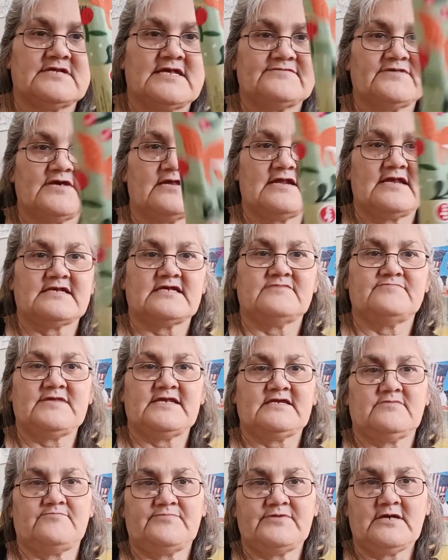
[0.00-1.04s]
I thought I could
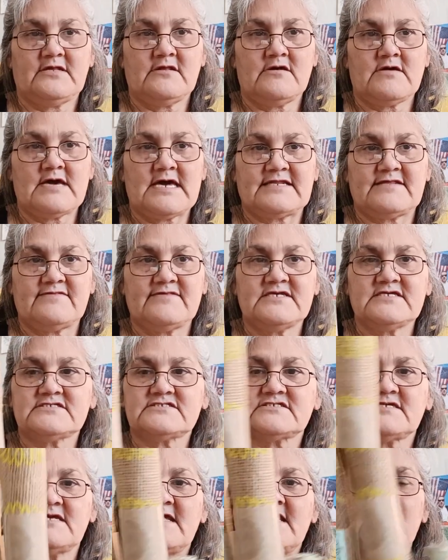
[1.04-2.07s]
make a pillow out of
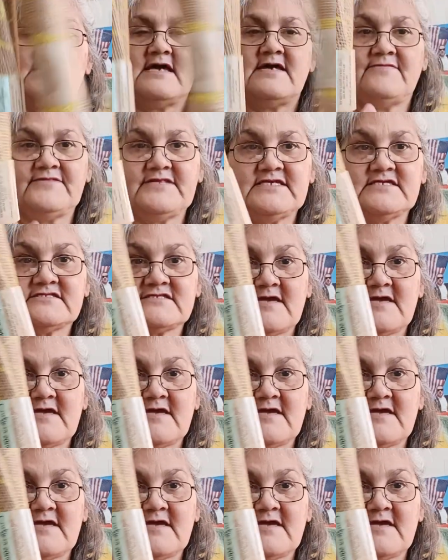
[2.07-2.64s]
this. And these